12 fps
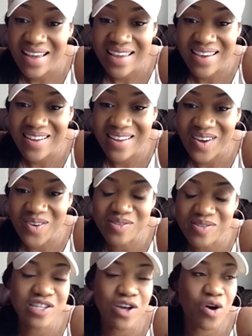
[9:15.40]
You know,
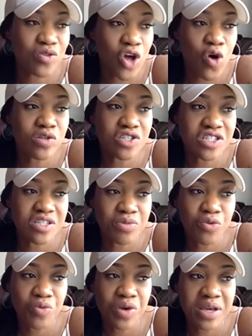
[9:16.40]
so those
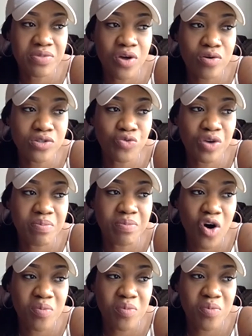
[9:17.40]
three
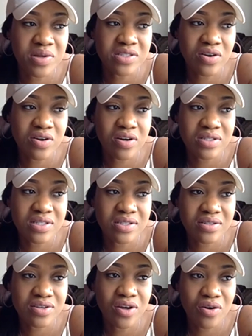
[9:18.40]
moments are,
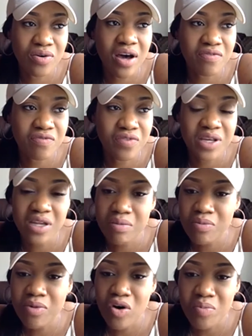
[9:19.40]
you know,
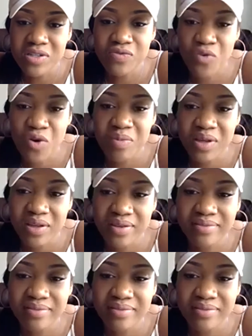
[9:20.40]
unforgettable moments for me.